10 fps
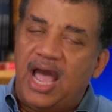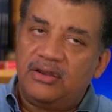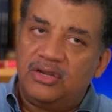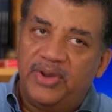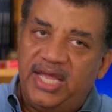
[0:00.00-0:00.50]

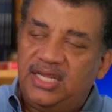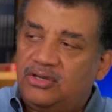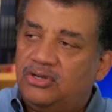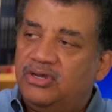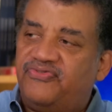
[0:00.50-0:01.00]
I don't know
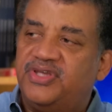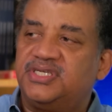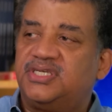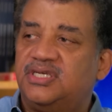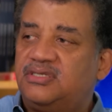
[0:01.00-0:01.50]
any good
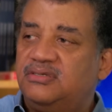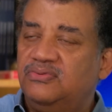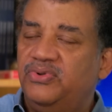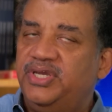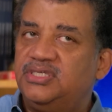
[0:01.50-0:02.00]
physicist
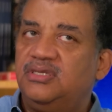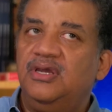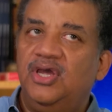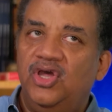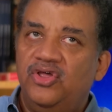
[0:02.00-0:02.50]
who
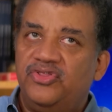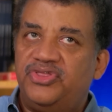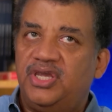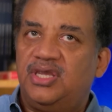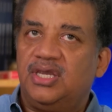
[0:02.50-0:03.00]
isn't
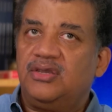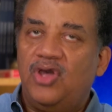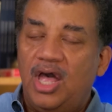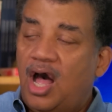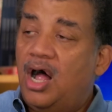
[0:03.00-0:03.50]

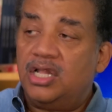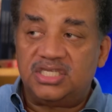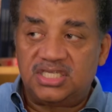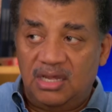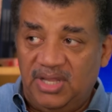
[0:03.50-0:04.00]
thinking
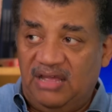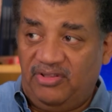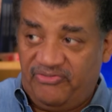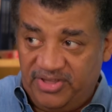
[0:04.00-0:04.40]
on some level